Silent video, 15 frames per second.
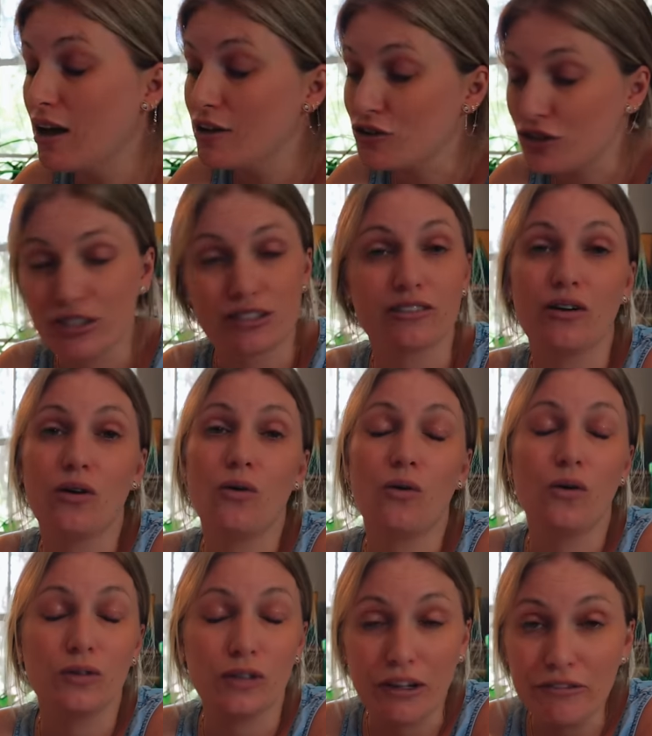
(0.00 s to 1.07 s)
She's a
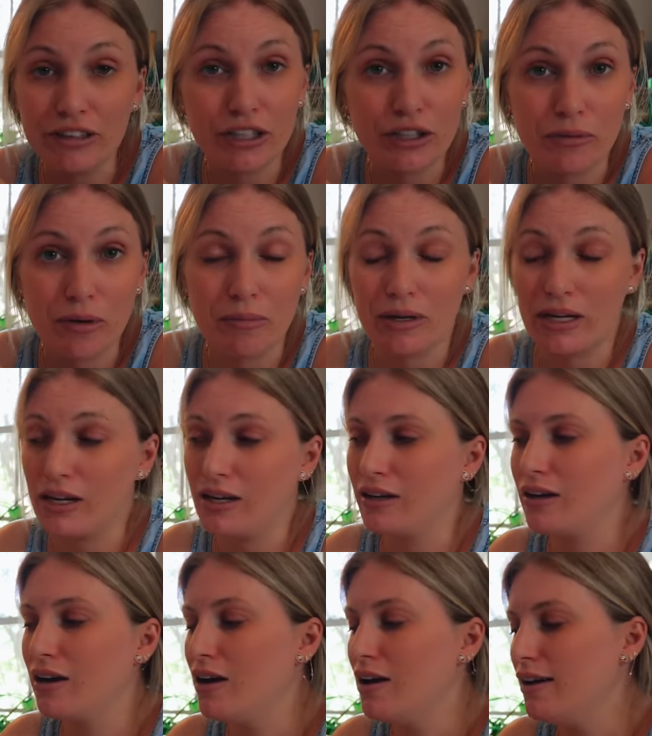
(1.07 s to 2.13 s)
lovely human
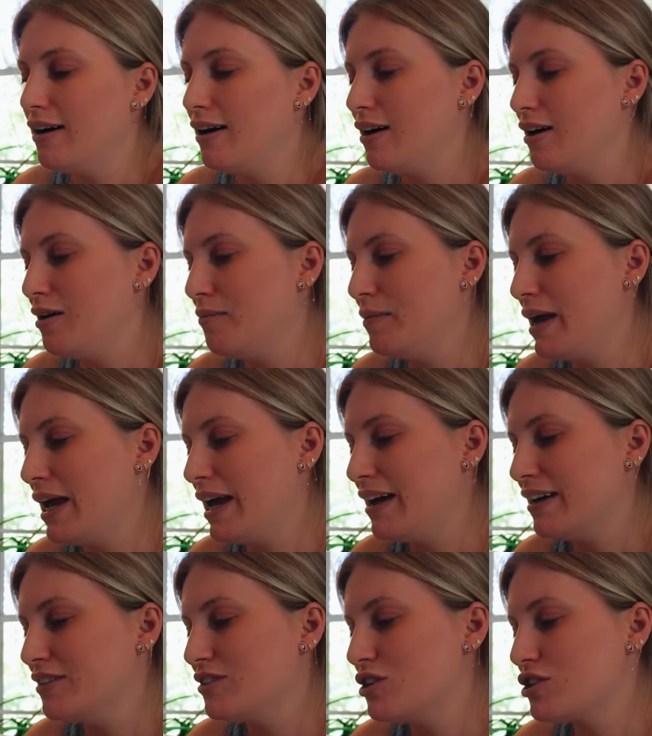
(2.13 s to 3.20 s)
being, um,
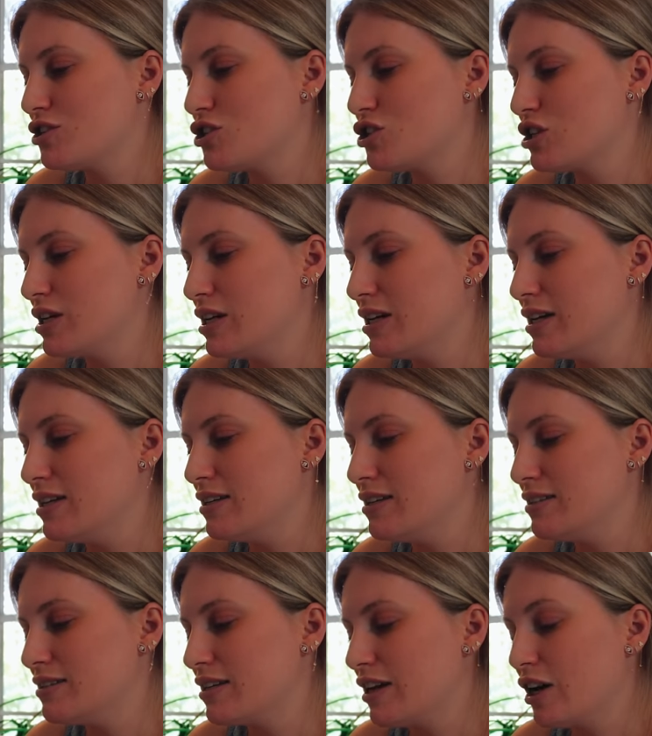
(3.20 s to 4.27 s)
and she
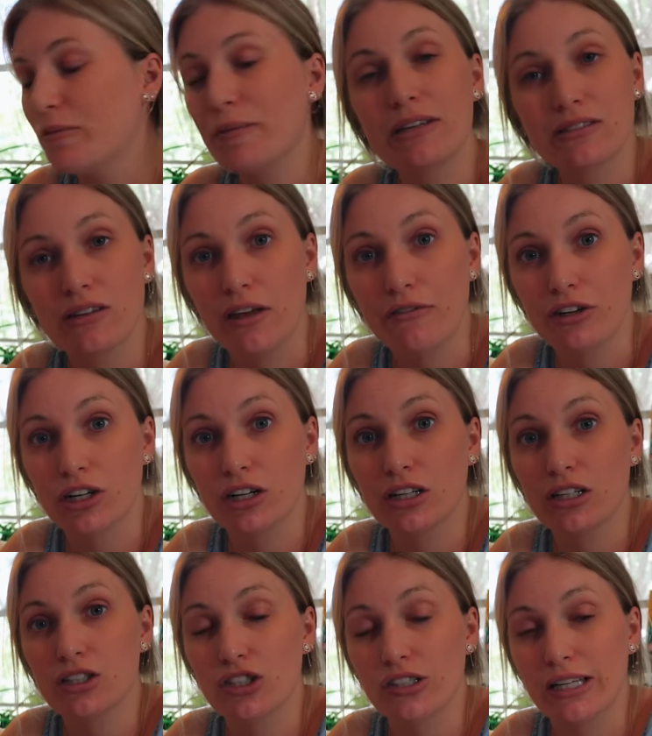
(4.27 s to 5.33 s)
is an Hermès lover,
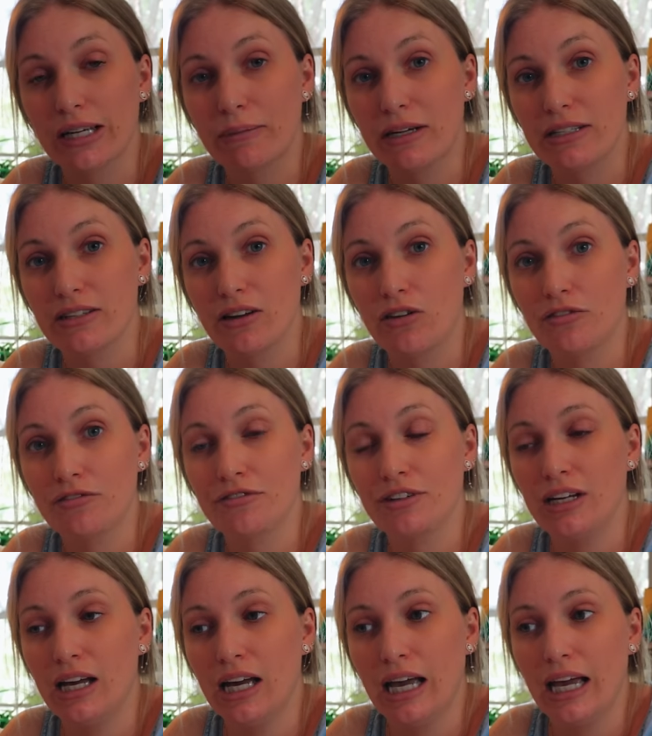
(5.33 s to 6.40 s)
just like myself,
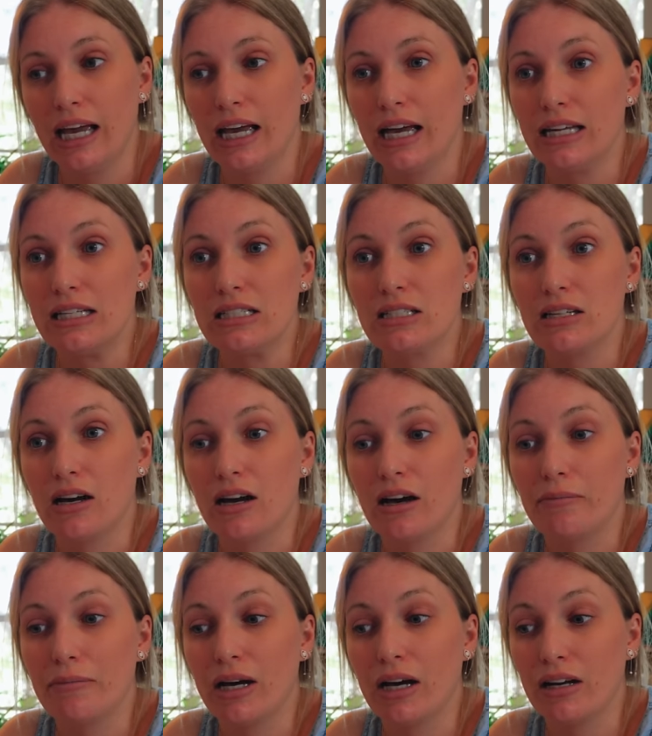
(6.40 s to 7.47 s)
and
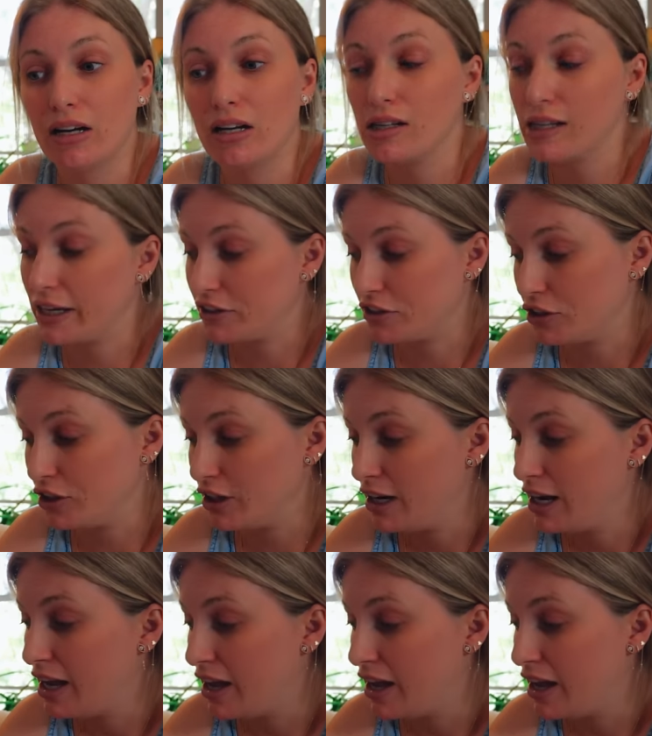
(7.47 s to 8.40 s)
um, and a collector,